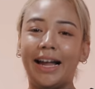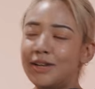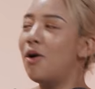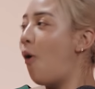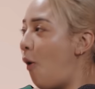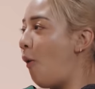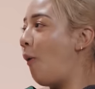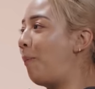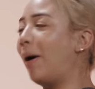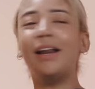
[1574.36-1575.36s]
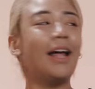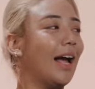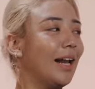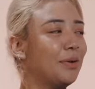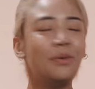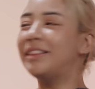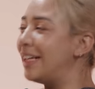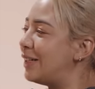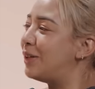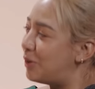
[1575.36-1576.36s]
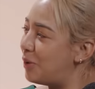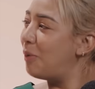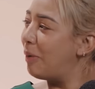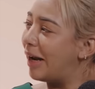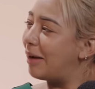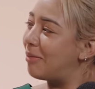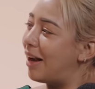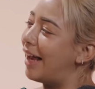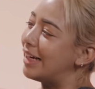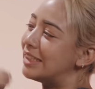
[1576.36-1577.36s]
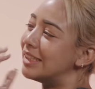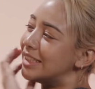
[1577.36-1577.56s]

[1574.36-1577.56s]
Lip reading: I know, but like, I don't think you do, babe. Like,